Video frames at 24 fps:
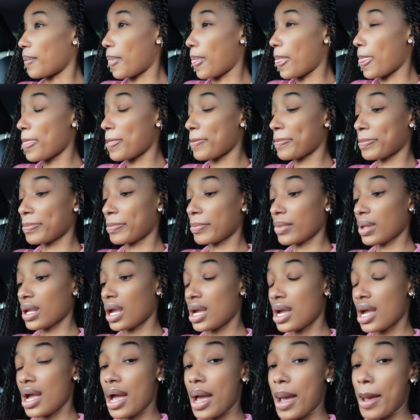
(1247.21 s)

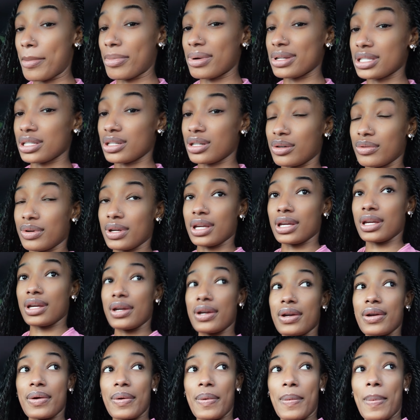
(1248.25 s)
I'm about to go in
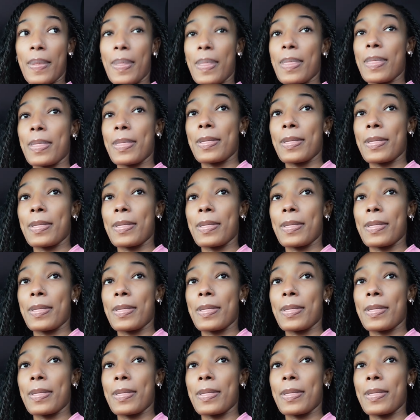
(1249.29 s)
here,